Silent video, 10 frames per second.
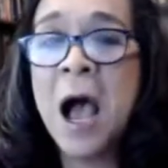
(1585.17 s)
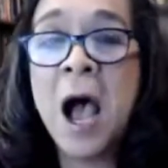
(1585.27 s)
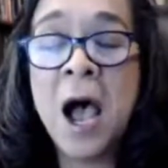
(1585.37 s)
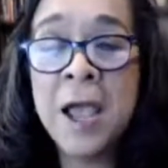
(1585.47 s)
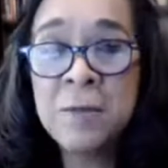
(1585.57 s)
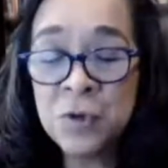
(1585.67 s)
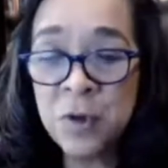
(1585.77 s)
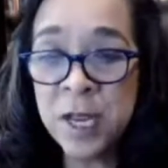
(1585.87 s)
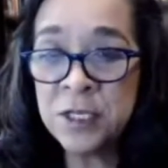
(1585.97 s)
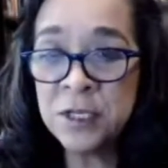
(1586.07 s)
I'm
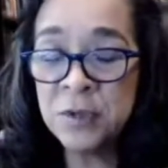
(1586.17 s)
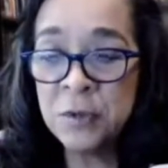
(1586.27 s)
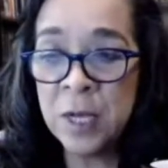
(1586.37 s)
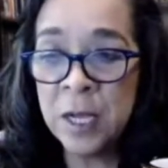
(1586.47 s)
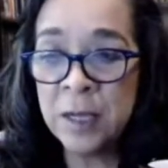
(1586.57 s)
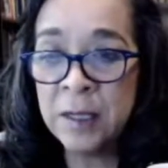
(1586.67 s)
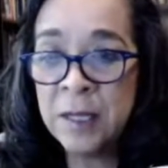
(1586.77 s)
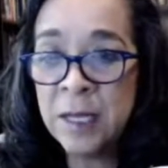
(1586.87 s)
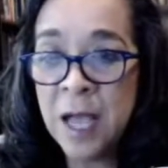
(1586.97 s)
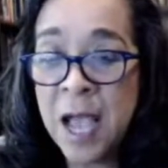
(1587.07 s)
trying to.
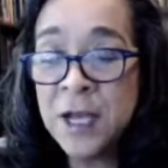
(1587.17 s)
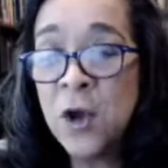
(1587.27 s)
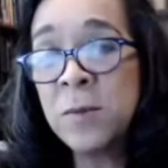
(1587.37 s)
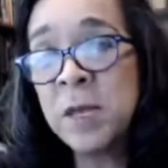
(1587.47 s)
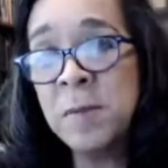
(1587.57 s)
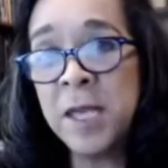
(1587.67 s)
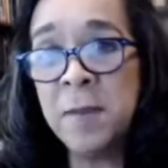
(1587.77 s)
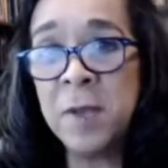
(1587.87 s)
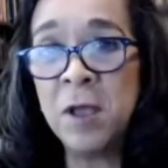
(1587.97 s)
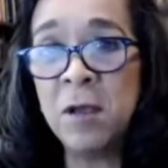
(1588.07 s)
I know I'm going to be
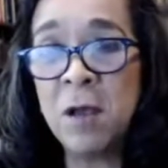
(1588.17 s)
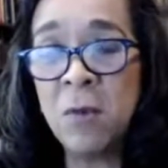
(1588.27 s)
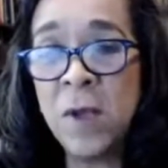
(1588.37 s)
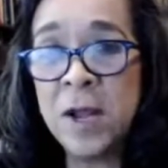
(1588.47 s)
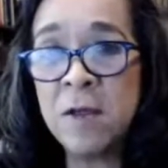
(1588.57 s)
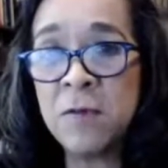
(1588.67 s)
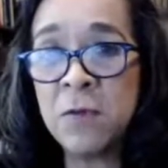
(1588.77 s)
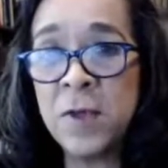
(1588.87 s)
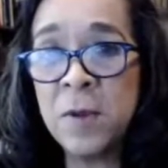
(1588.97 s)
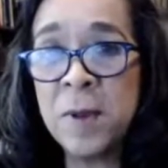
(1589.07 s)
keeping weight on for the winter,